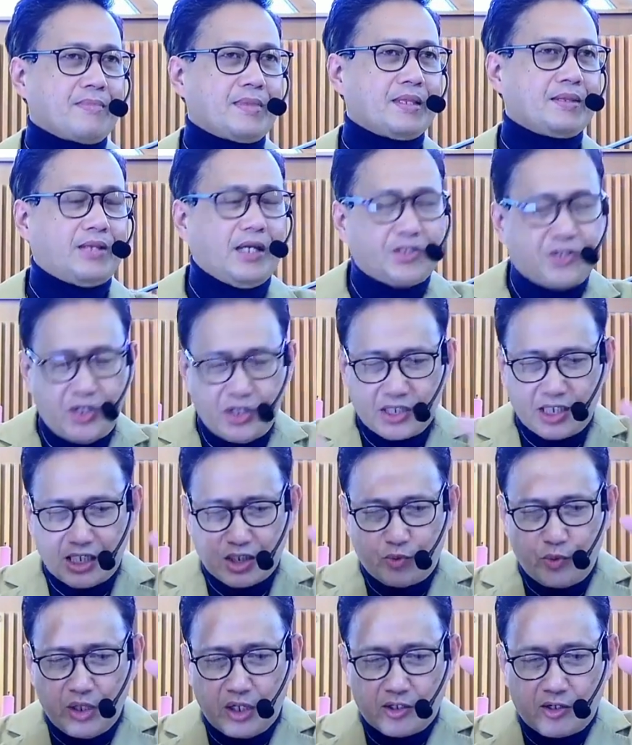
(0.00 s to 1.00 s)
That
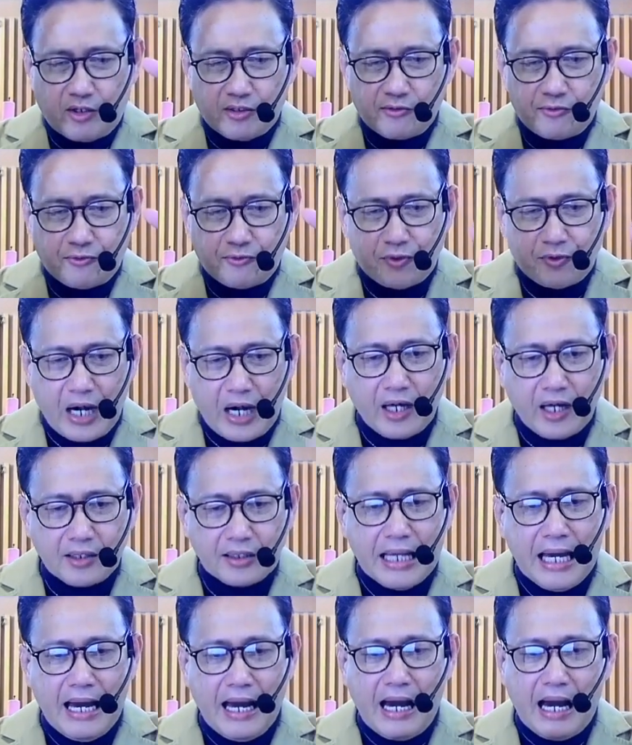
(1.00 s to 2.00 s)
Jesus will confront
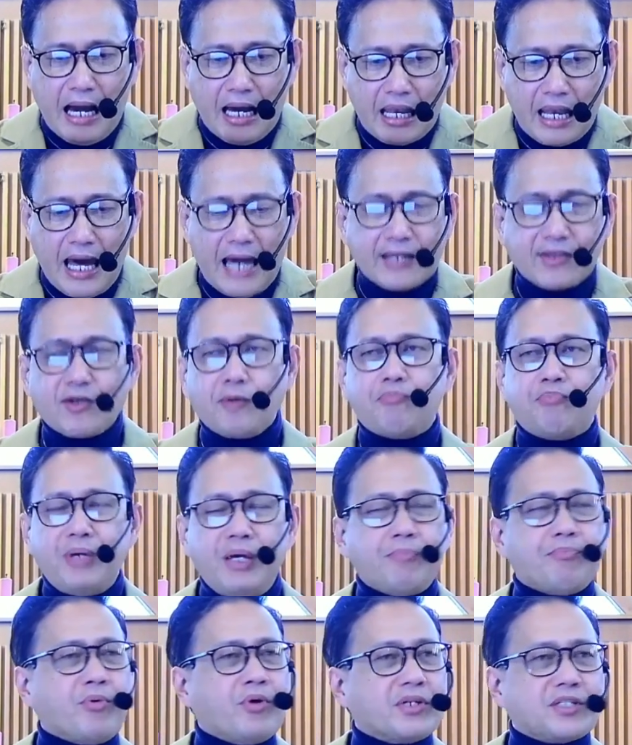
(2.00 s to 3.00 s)
a lot of
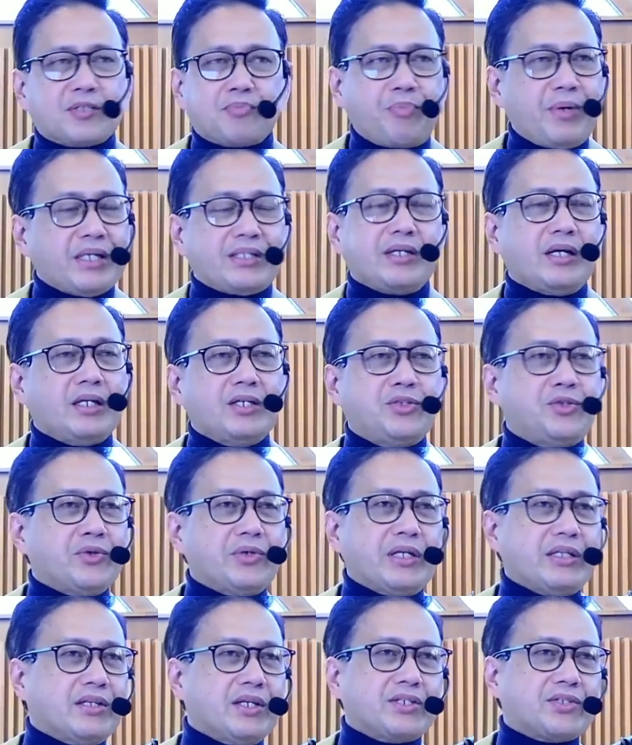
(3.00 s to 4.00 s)
people, especially
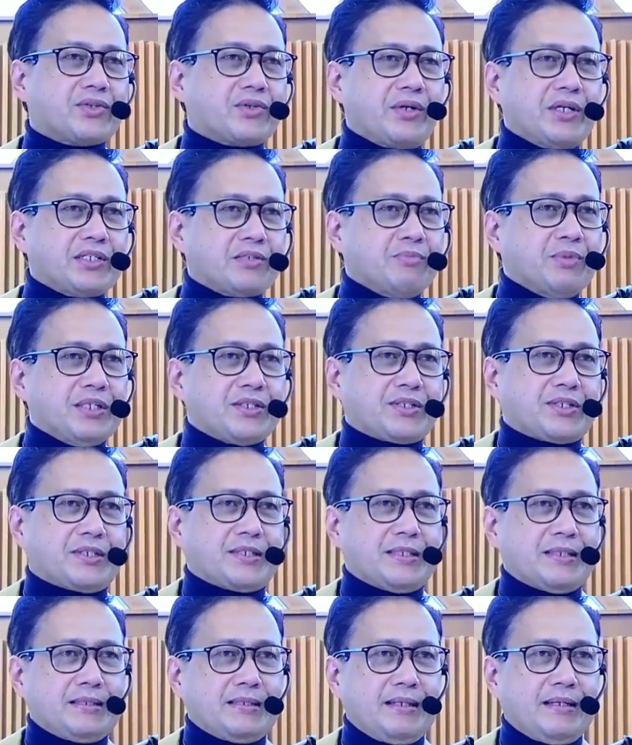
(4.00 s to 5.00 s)
during this
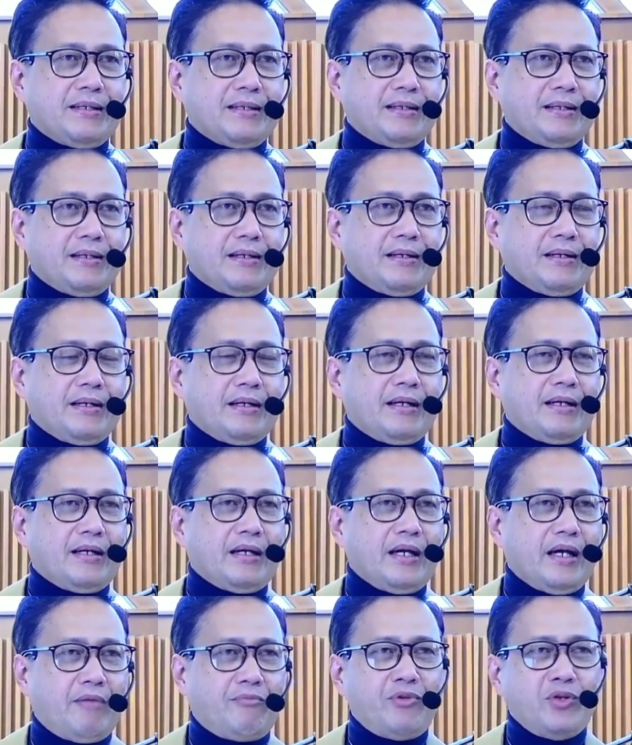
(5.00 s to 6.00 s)
Christmas.
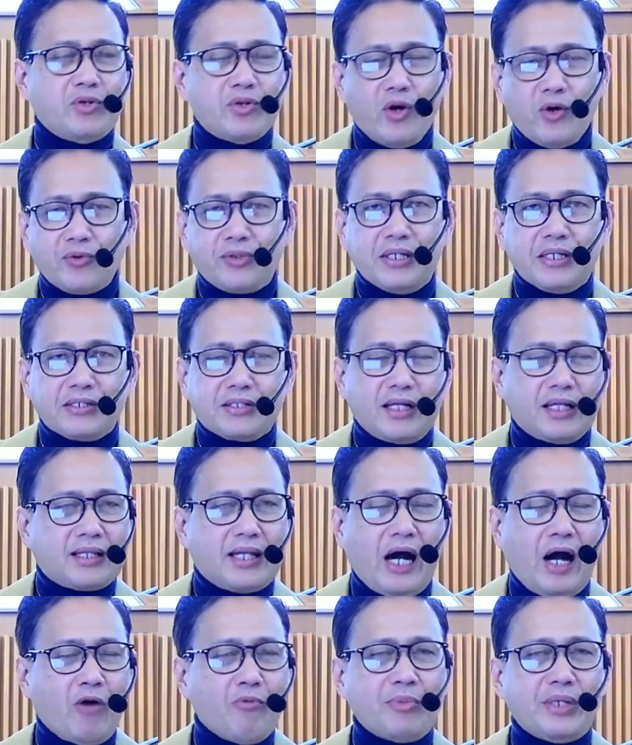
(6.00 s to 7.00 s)
Have you noticed that
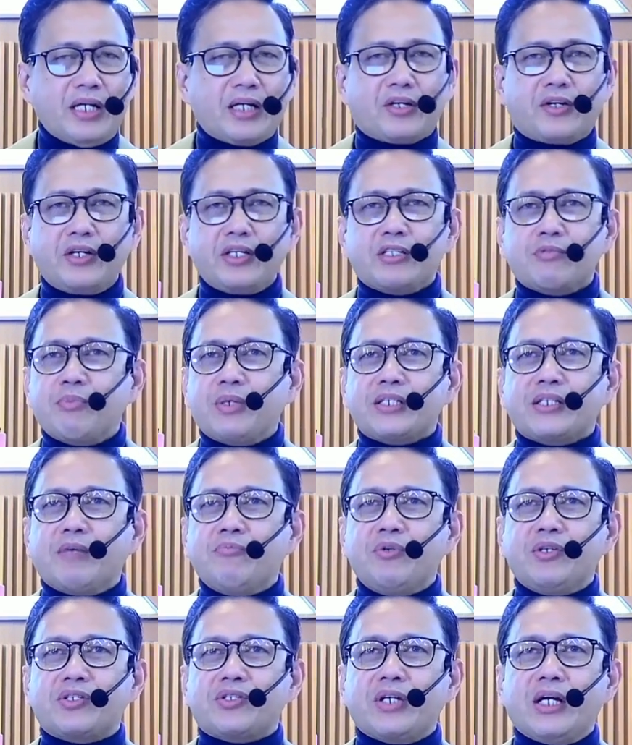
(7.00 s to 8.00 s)
how many Christmas
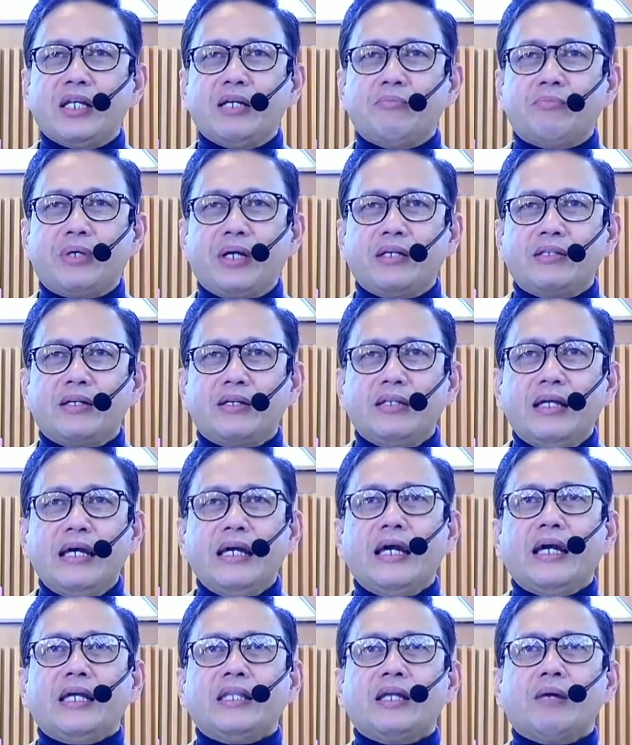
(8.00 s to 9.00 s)
have you celebrated
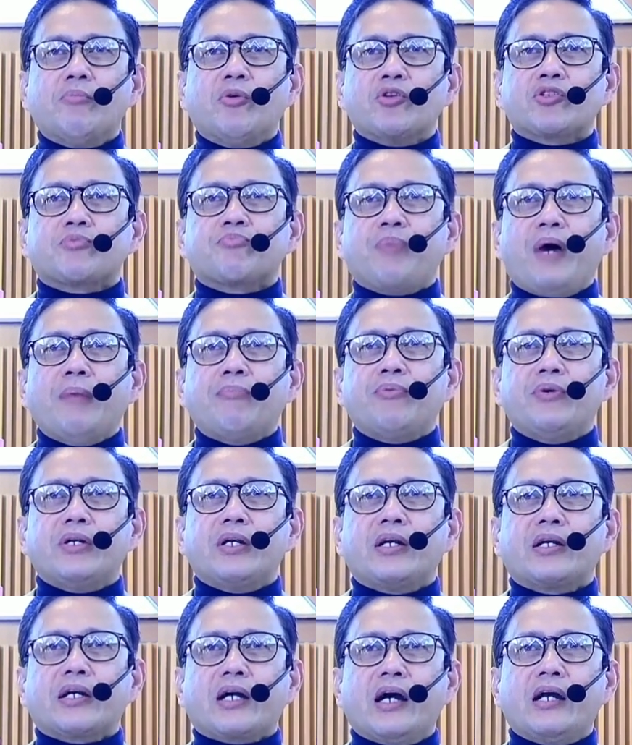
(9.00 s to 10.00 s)
and the most
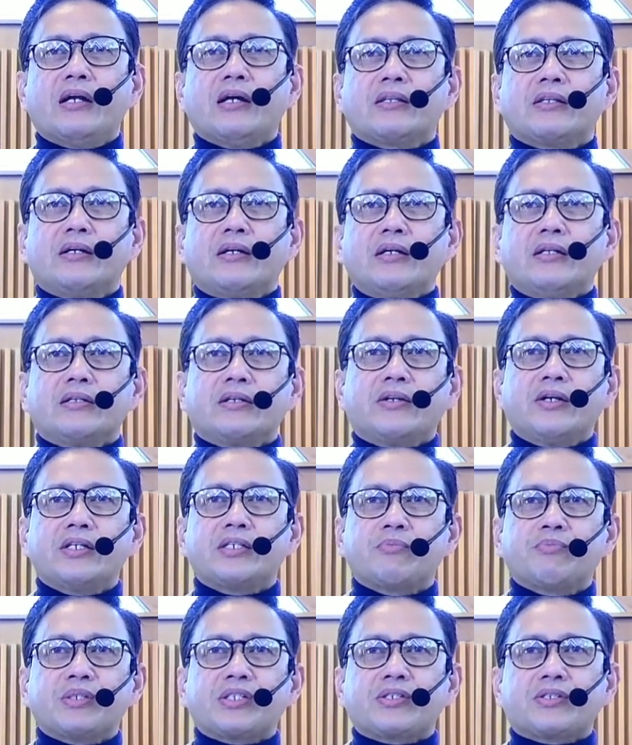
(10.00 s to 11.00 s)
popular character in
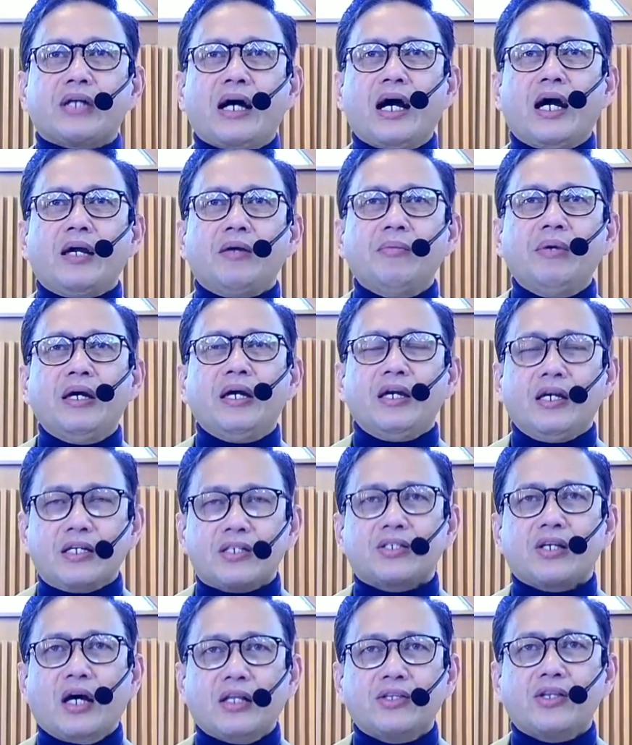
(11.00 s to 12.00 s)
Christmas time
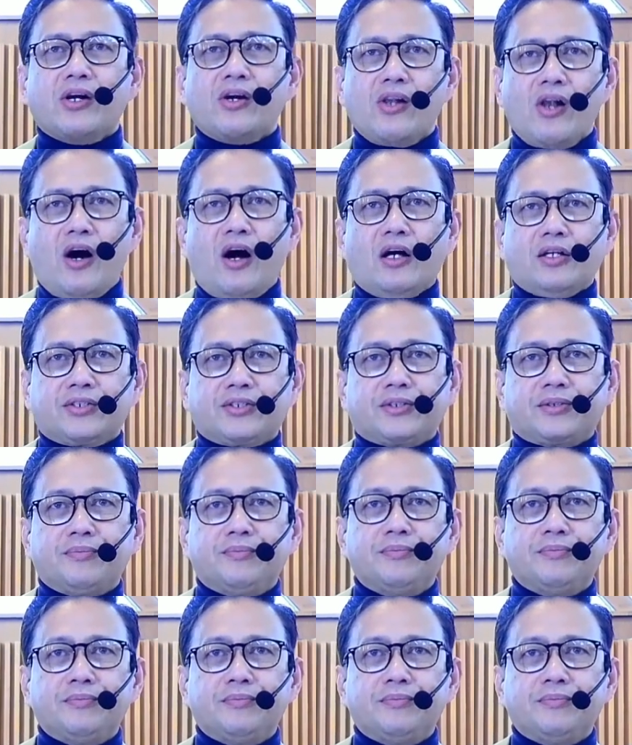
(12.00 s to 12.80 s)
is Santa Claus?